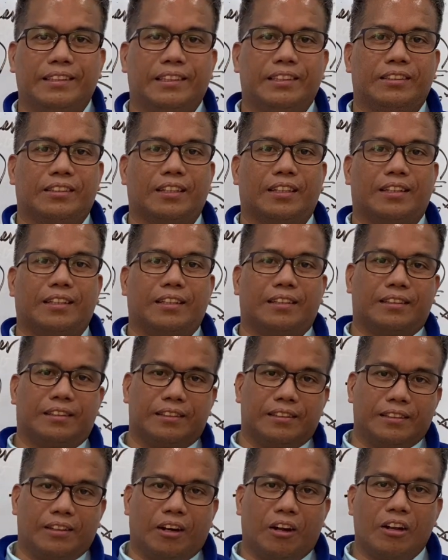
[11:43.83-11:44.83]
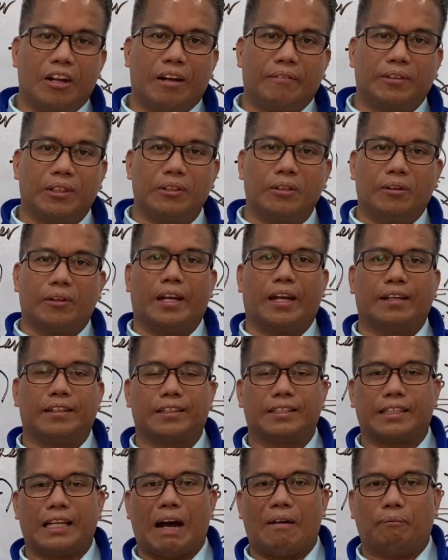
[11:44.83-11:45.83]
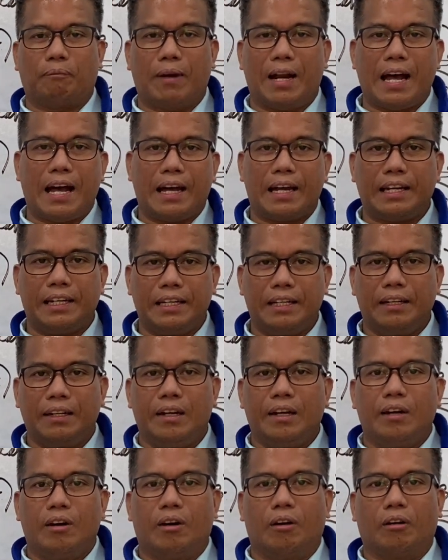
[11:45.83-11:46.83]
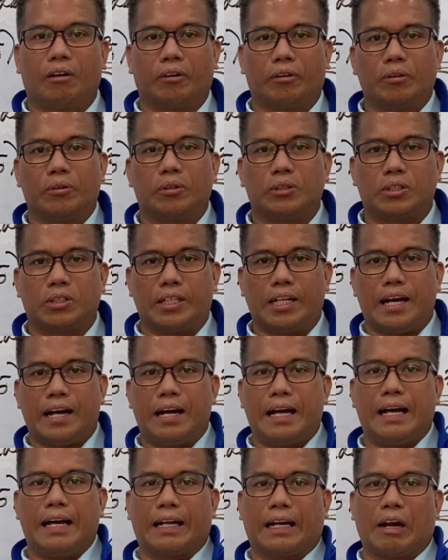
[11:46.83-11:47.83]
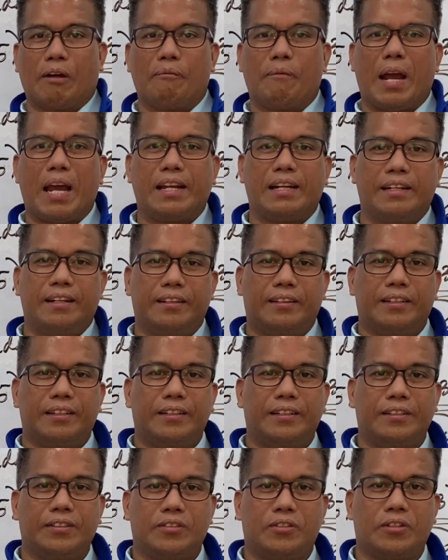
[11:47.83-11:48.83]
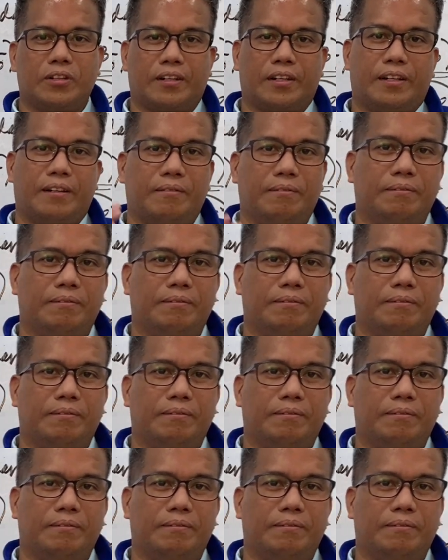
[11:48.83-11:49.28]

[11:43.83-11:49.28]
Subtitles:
So all you have to do is apply or use the remainder theorem.